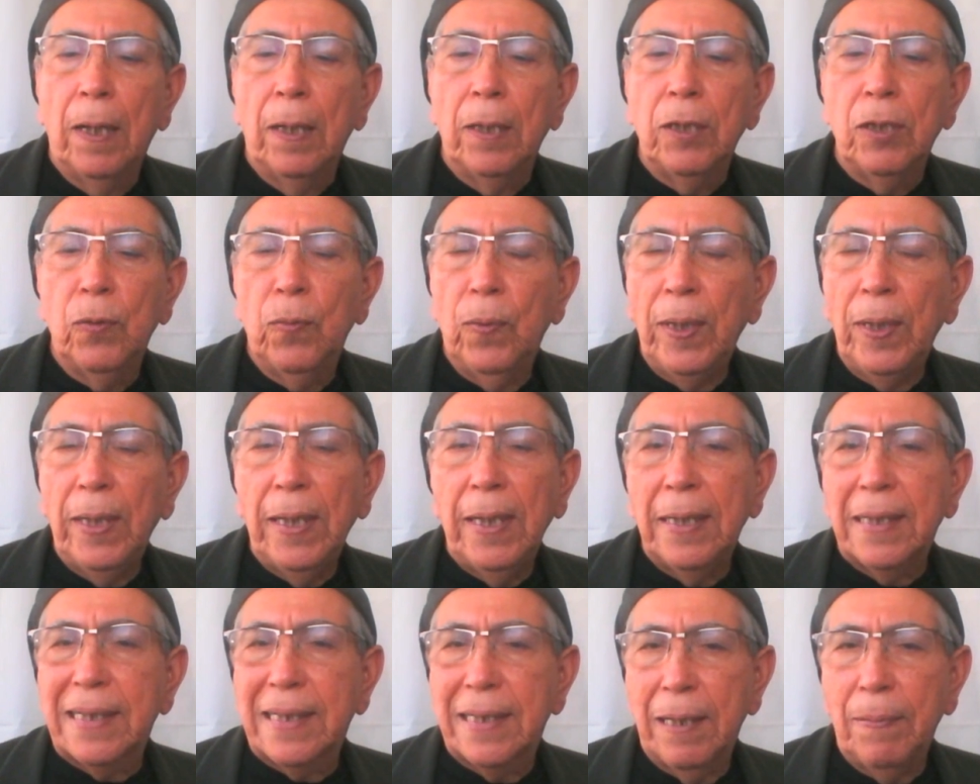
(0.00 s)
To
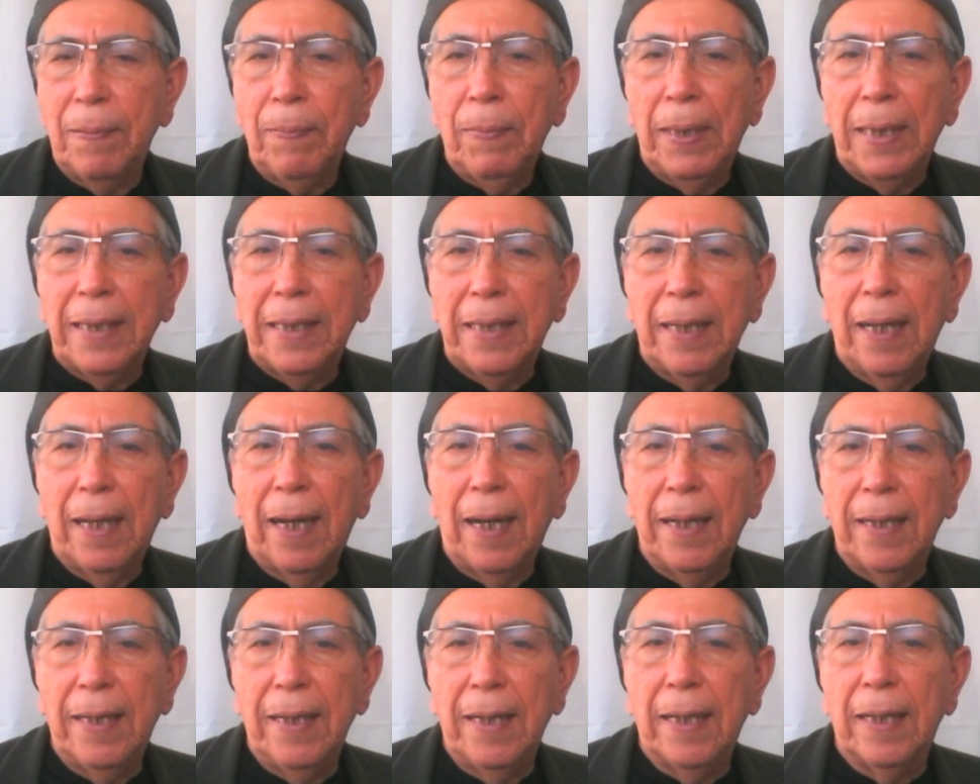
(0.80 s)
really assimilate the
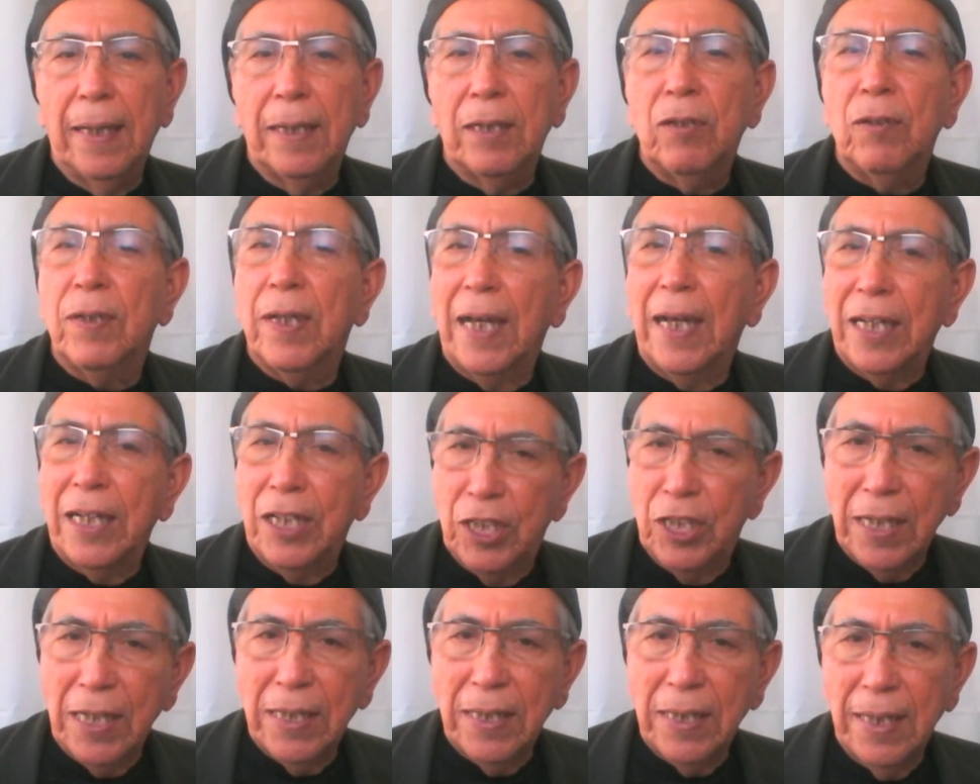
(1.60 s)
idea, to
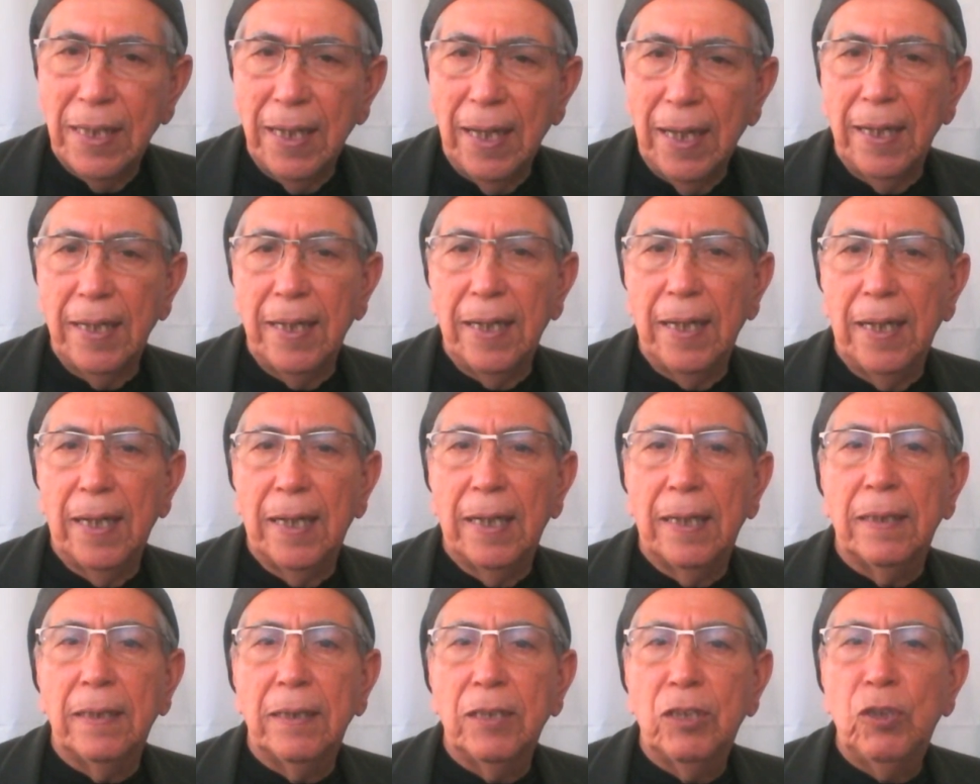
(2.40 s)
digest the
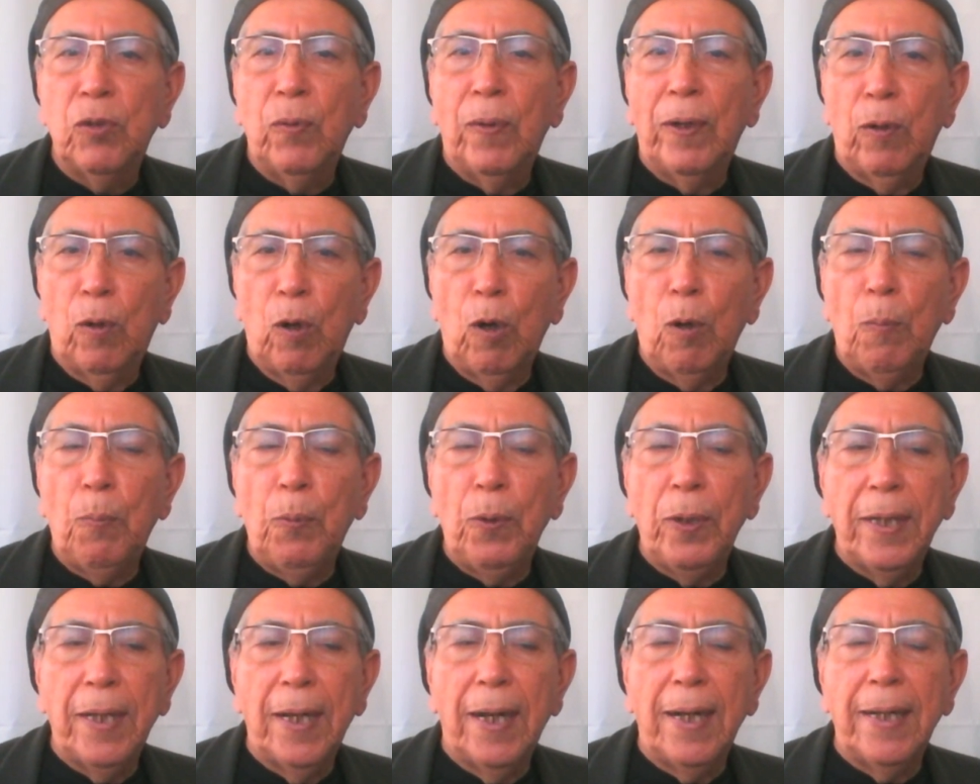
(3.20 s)
idea, to
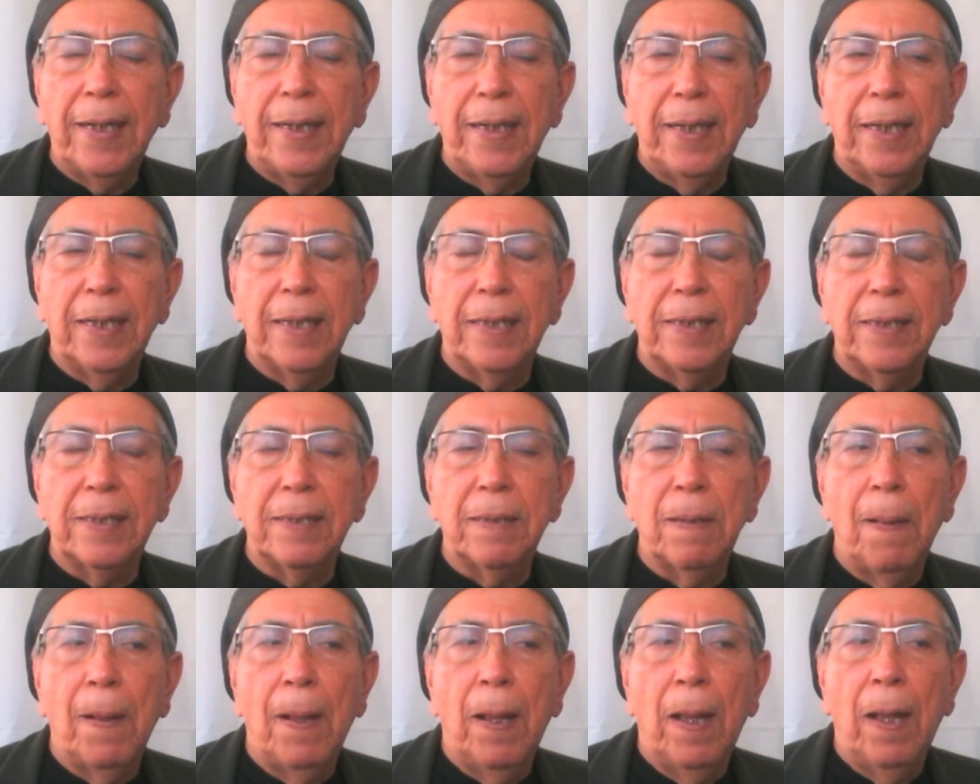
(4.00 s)
incorporate the
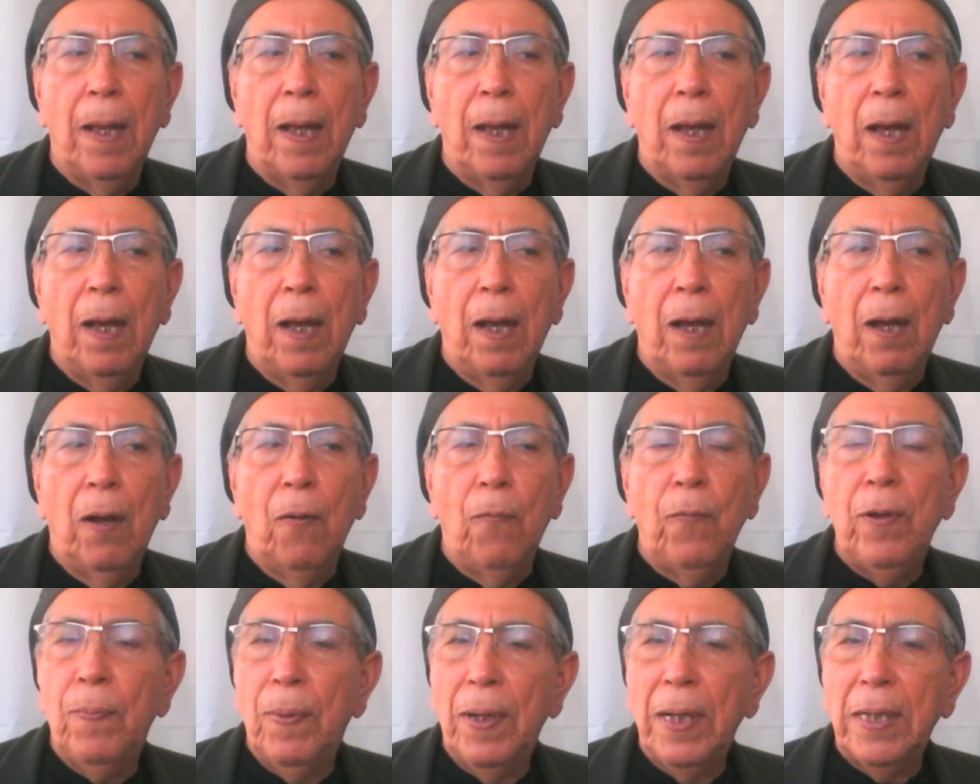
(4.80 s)
ideas,
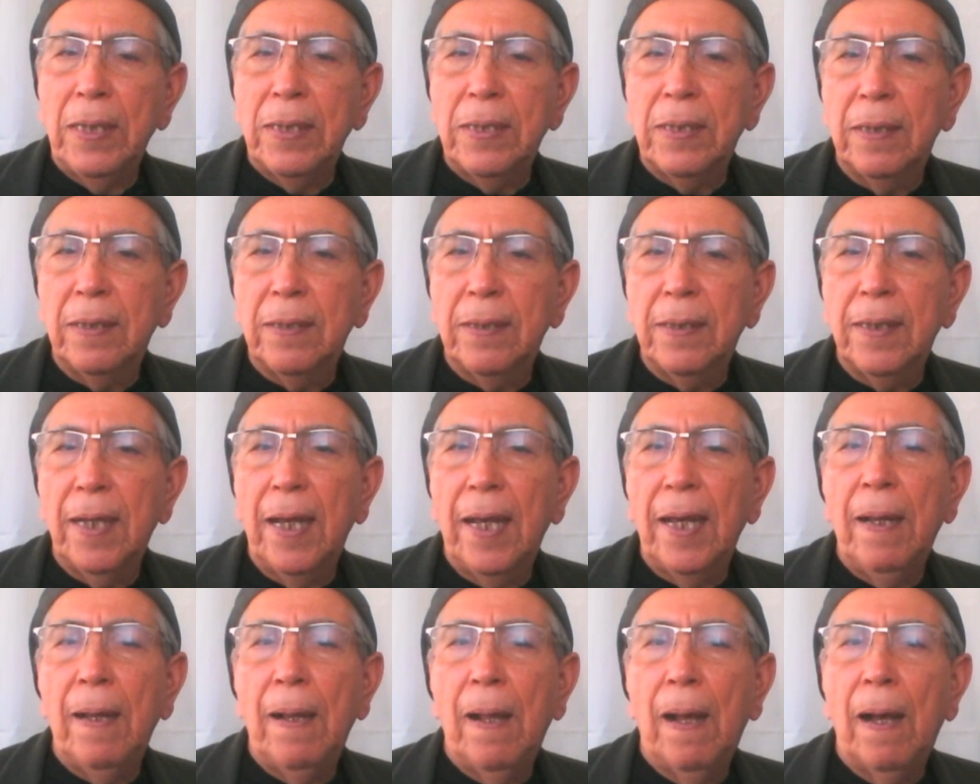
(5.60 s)
we must,
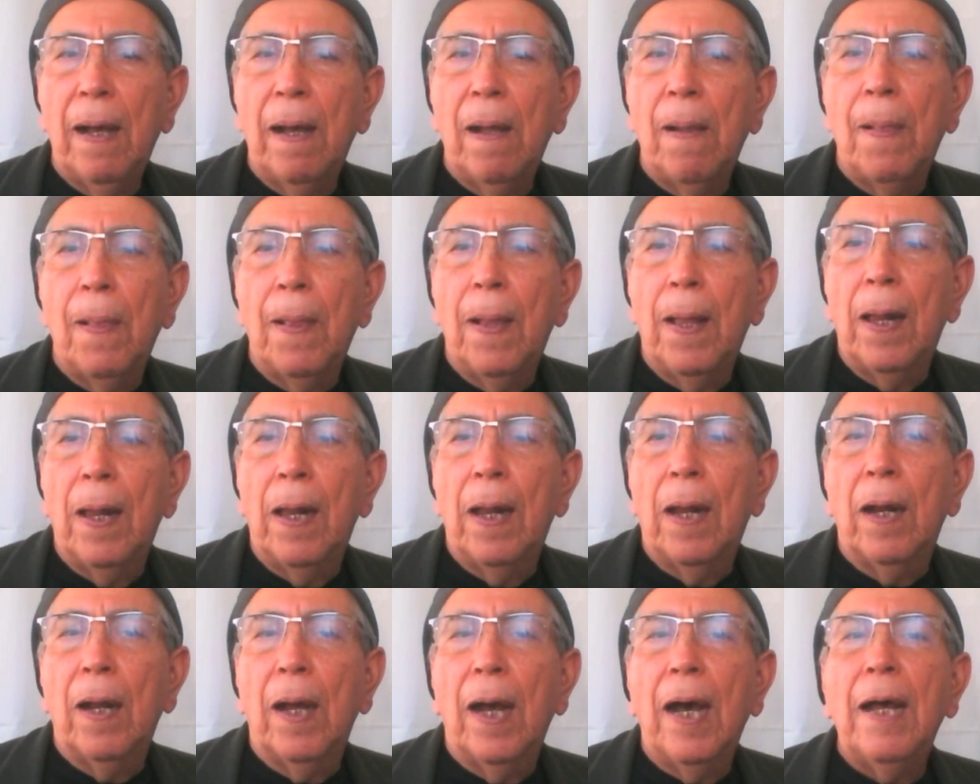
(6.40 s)
say,
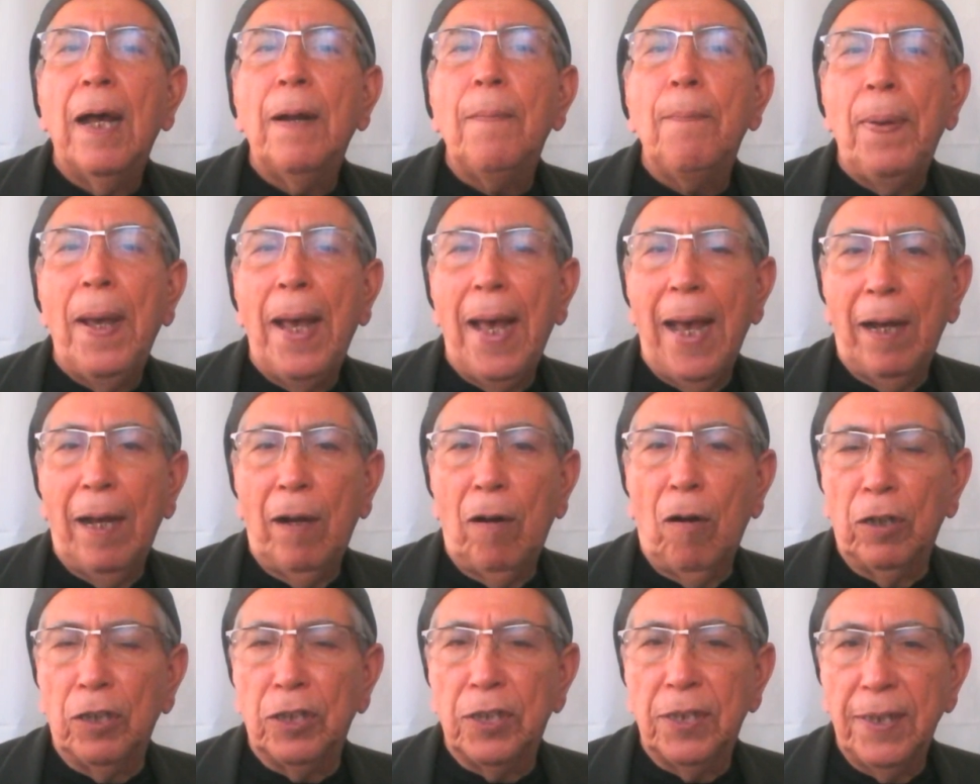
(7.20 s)

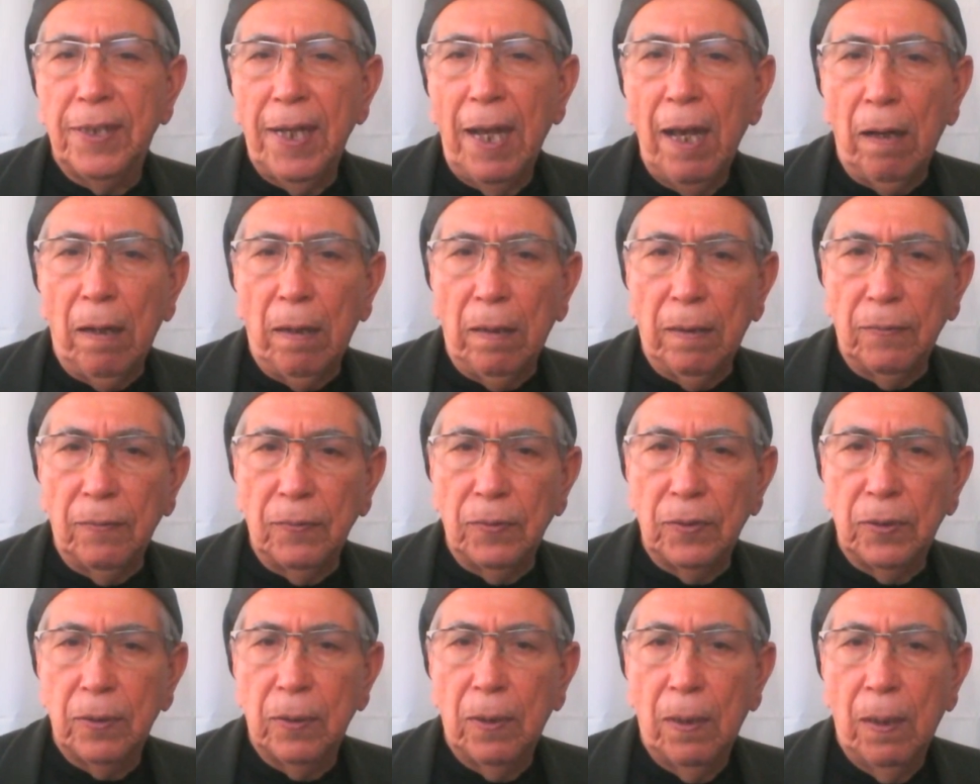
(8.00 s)
unpack
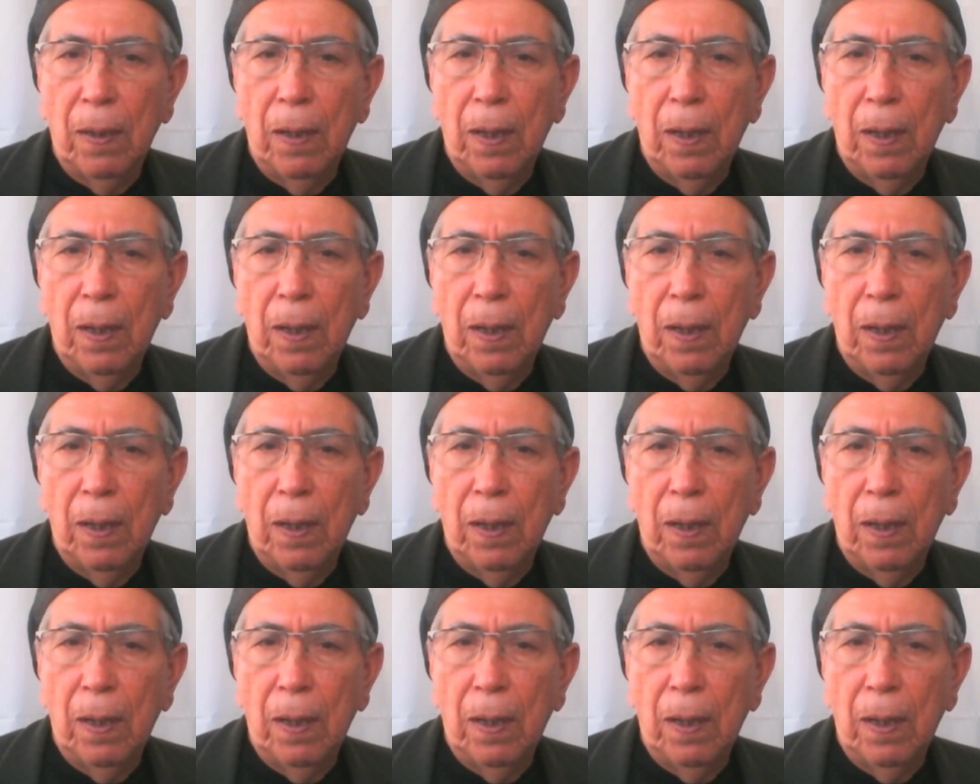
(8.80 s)
ourselves.